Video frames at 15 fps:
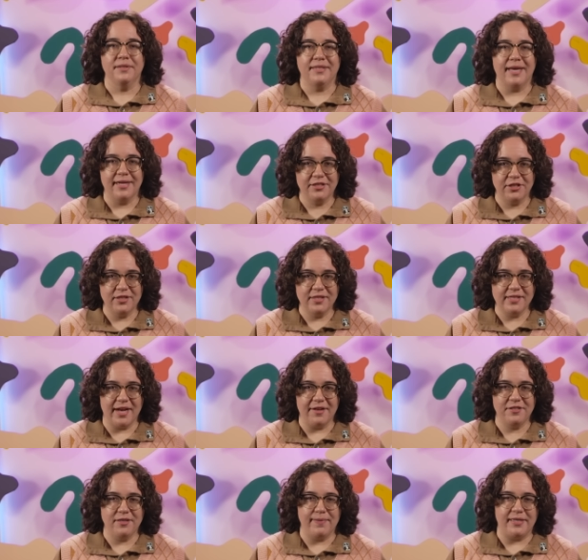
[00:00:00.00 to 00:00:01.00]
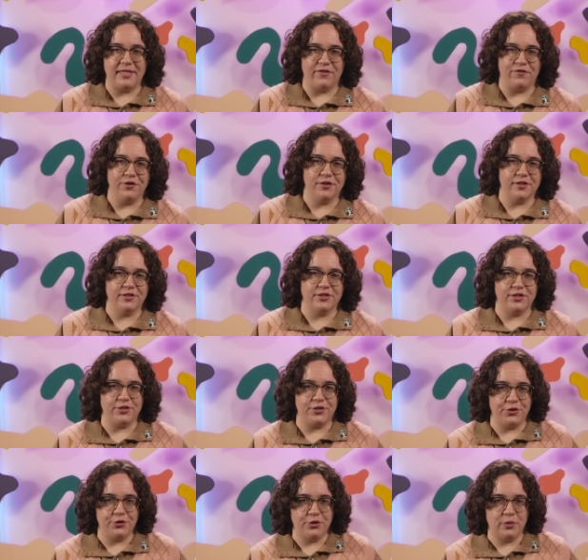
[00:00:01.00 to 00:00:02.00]
But that turns out to be difficult to
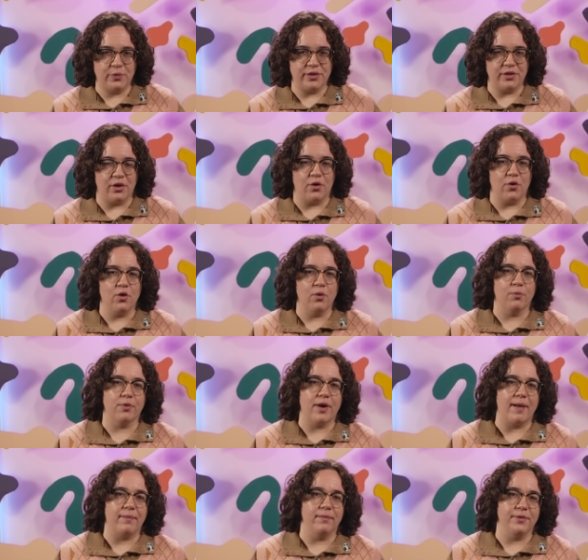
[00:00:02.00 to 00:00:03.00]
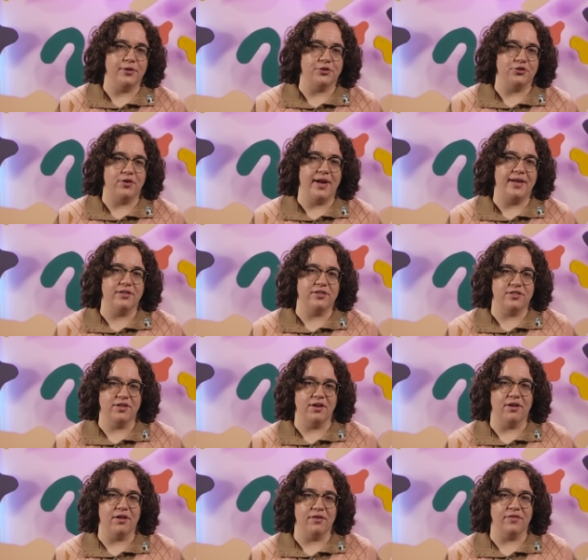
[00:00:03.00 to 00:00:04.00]
do when the whole problem you're trying to
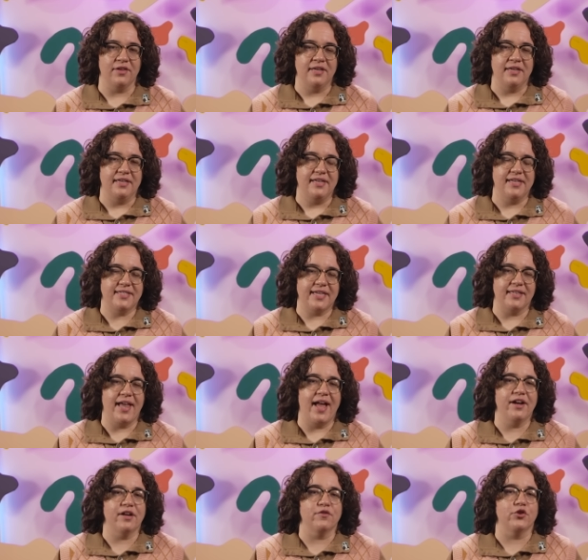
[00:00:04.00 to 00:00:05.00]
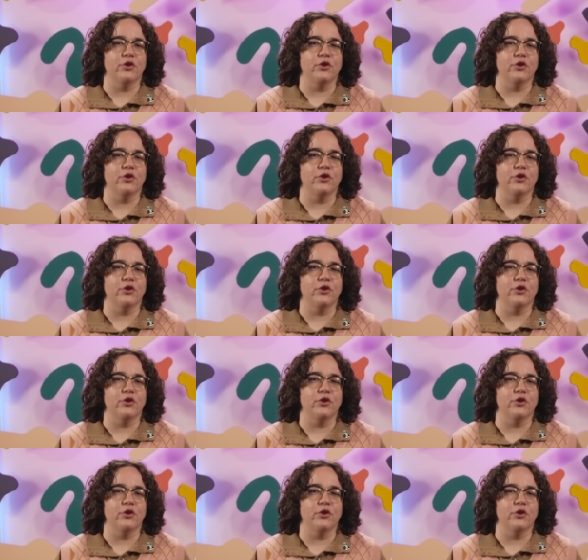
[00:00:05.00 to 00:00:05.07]
solve is a lack of